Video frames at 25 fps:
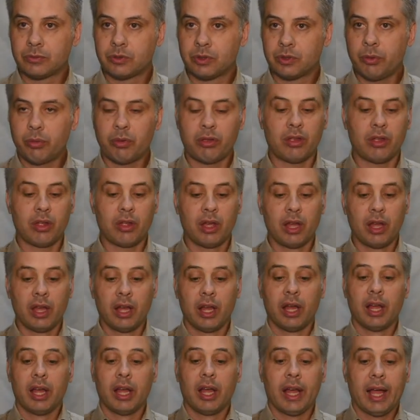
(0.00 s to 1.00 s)
Oops.
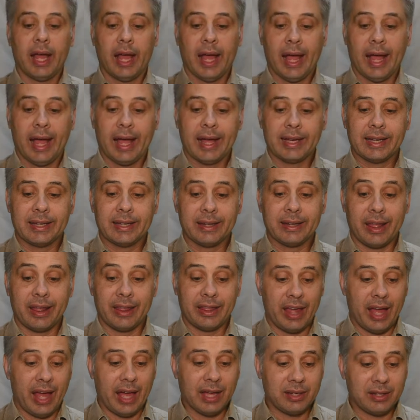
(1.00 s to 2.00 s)
And
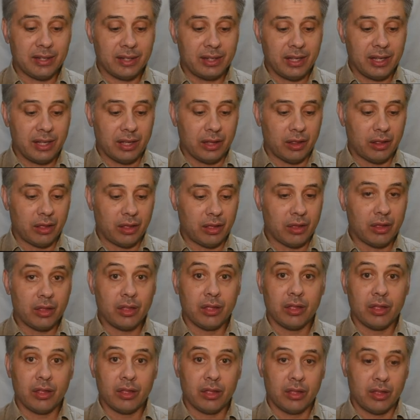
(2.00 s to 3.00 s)
that is
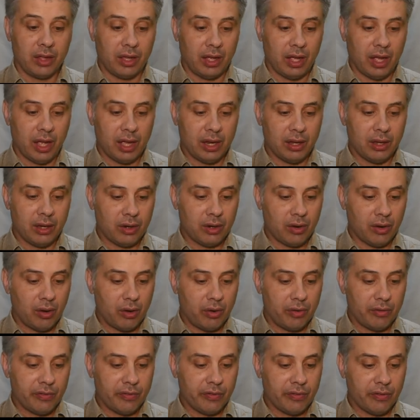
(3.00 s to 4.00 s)
the end
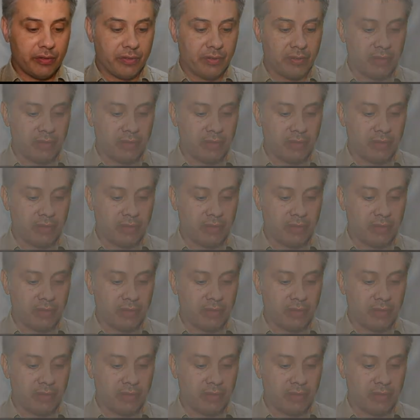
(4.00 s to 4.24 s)
of